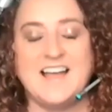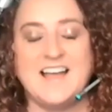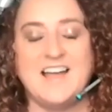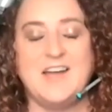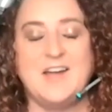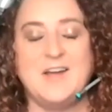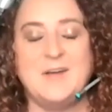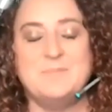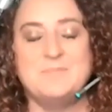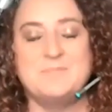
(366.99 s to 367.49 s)

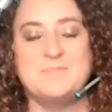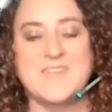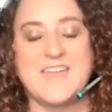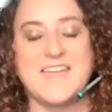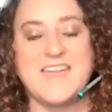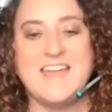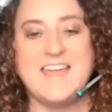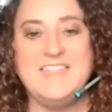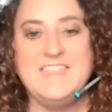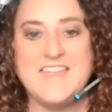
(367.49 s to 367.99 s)
And
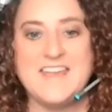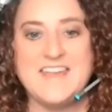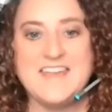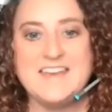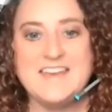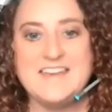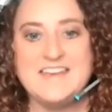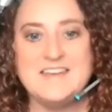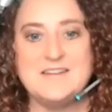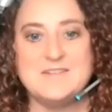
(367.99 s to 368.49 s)

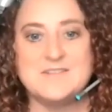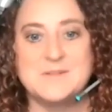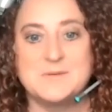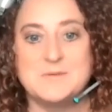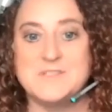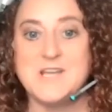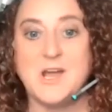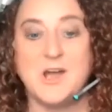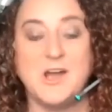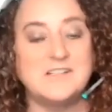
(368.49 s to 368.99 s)
then,
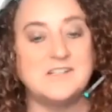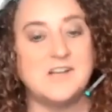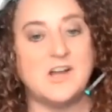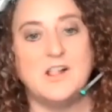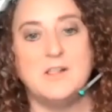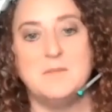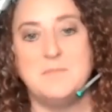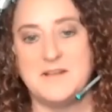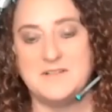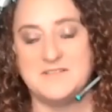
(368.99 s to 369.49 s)
so we talked
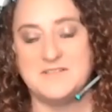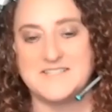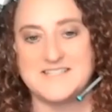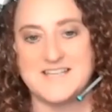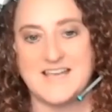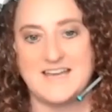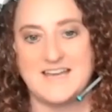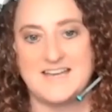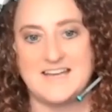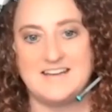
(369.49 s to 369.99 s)
all about
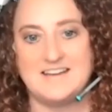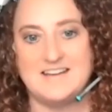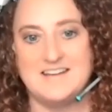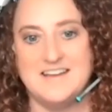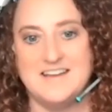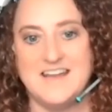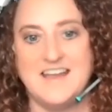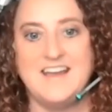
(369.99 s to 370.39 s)
deciding.